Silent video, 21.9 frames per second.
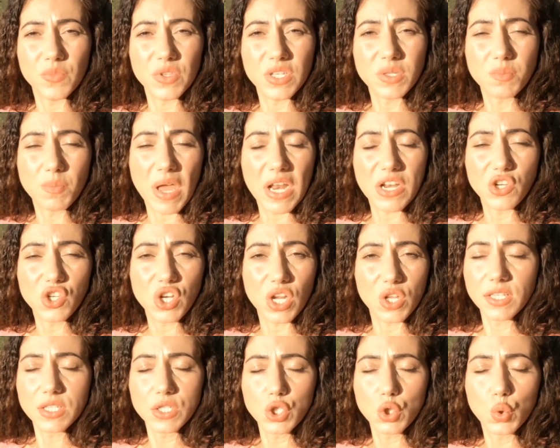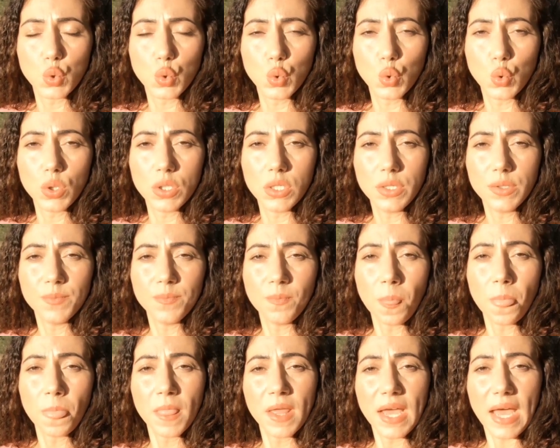Spanish at school,
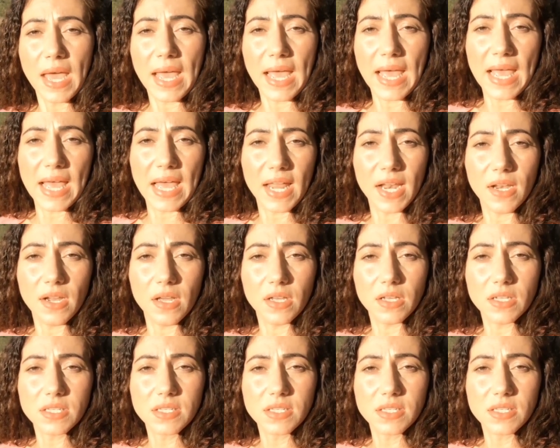and